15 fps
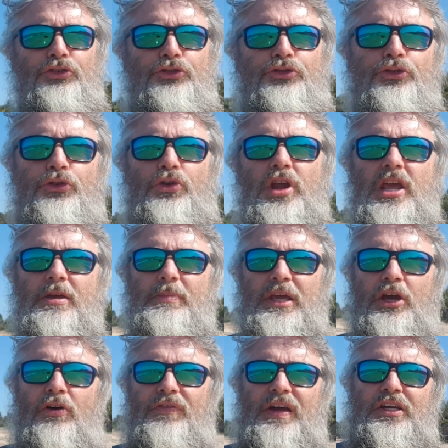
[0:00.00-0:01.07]

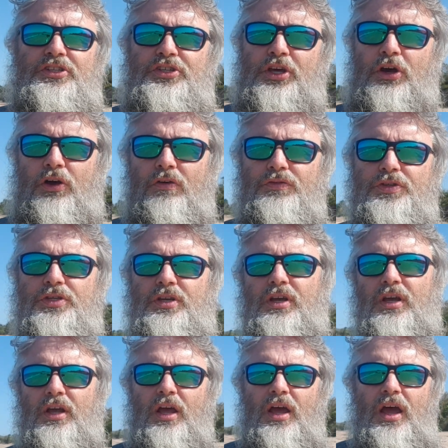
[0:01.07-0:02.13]
dreaming of ourselves
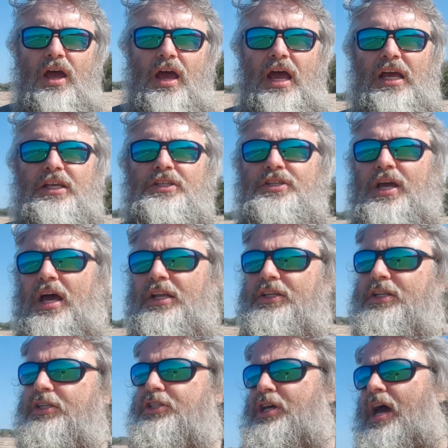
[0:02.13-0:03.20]
as
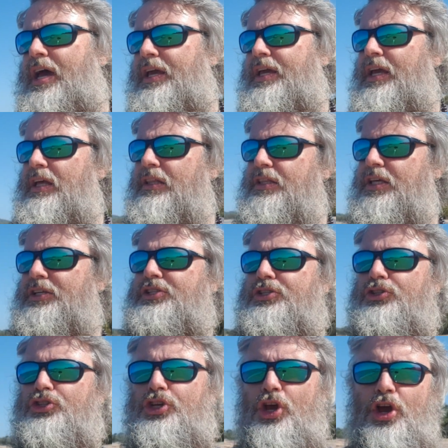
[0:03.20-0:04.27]
undertaking this
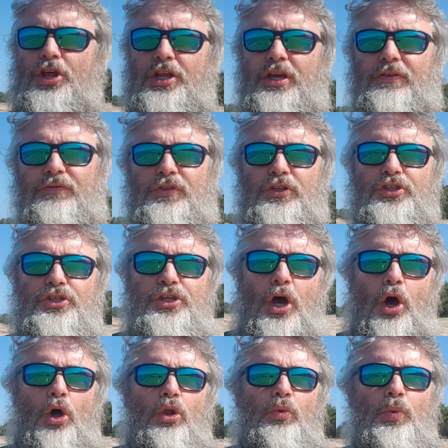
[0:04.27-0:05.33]
journey of the
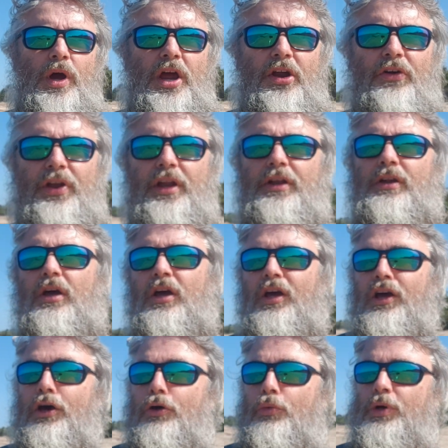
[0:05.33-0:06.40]
soul wherein
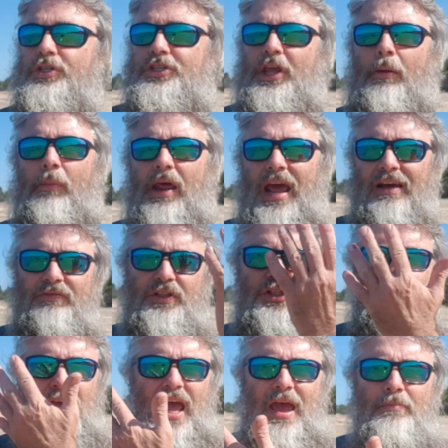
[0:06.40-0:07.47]
we seem to have
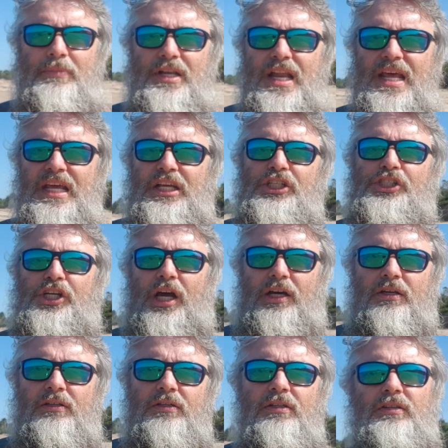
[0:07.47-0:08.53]
this amnesia
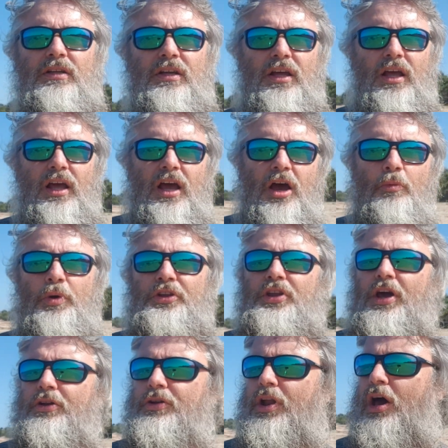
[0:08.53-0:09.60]
and we
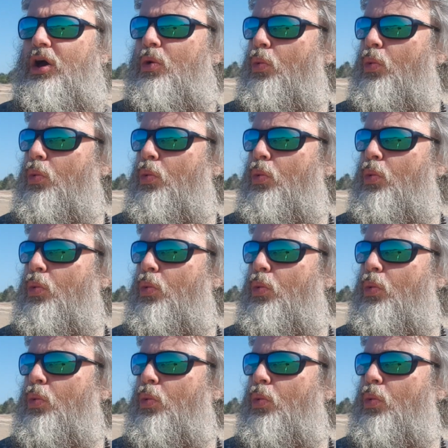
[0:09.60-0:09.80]
don't know